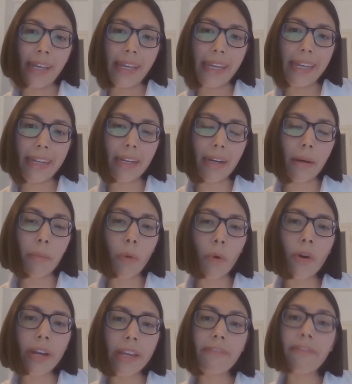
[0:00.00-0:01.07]
in a
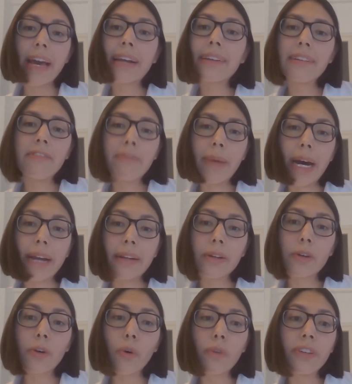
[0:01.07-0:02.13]
more effective manner
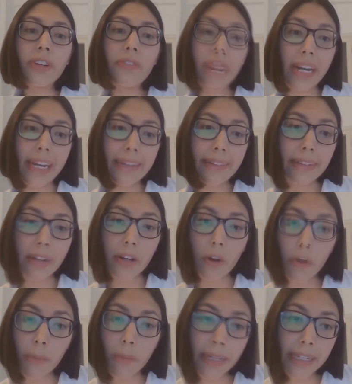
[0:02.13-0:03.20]
COVID-related
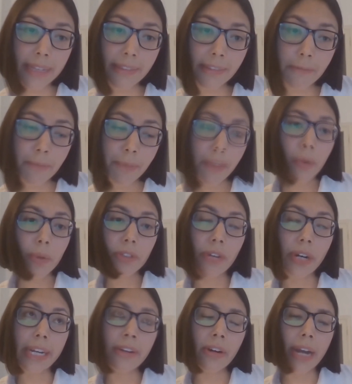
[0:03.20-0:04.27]
anomalies with
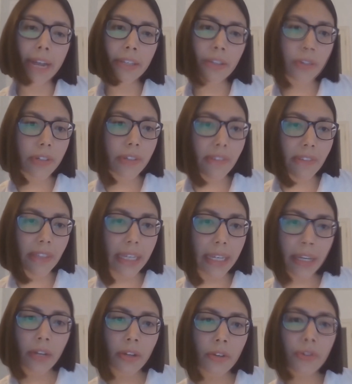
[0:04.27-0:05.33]
greater accuracy,
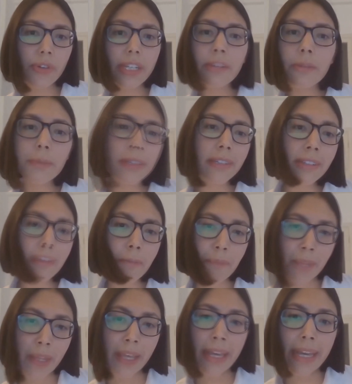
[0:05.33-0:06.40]
treatment.
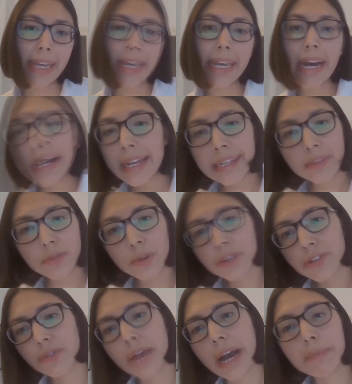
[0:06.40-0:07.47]
AI is
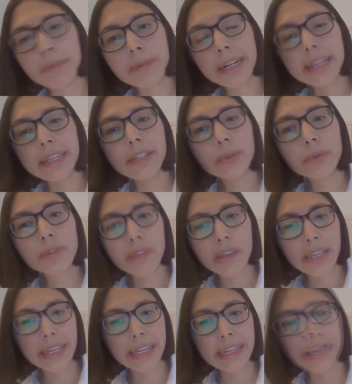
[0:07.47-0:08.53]
also rapidly
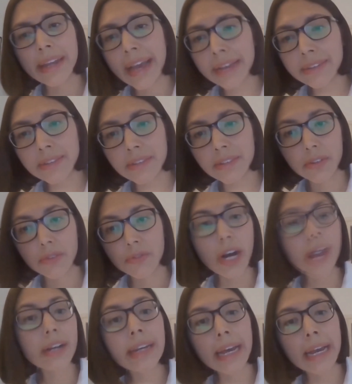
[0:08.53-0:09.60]
using indexed
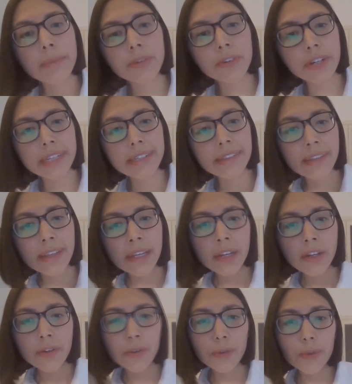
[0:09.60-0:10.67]
drug libraries
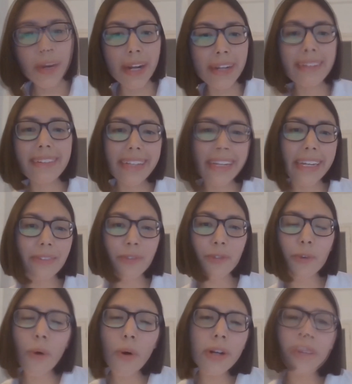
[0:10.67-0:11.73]
to undertake
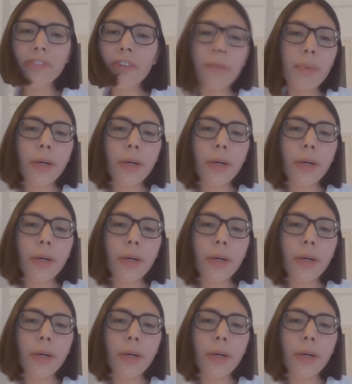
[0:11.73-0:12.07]
scores of